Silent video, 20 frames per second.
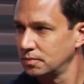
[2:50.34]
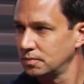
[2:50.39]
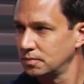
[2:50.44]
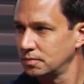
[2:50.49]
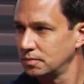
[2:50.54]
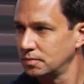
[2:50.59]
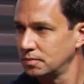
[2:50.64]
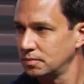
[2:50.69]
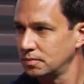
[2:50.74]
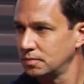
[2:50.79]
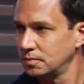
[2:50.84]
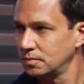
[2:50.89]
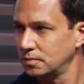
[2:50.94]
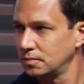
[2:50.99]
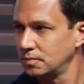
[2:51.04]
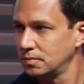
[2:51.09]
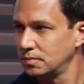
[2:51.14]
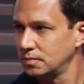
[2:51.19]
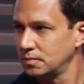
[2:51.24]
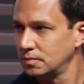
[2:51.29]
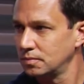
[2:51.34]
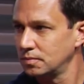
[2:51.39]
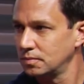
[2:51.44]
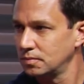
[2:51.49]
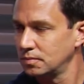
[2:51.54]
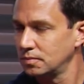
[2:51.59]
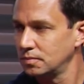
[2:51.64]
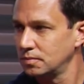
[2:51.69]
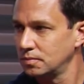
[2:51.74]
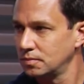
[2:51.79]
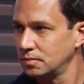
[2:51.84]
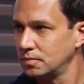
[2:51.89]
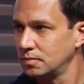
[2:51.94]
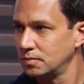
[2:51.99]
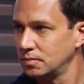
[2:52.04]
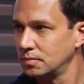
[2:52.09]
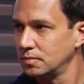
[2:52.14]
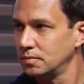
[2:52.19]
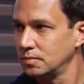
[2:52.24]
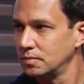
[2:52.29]

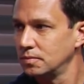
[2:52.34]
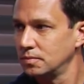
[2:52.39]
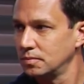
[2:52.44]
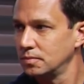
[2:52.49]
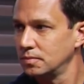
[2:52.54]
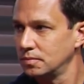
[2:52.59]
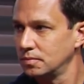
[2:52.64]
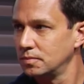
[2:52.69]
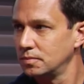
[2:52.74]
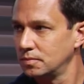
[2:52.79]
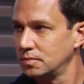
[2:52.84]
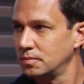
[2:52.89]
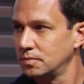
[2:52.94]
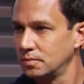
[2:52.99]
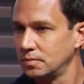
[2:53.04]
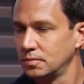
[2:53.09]
The person shown says nothing.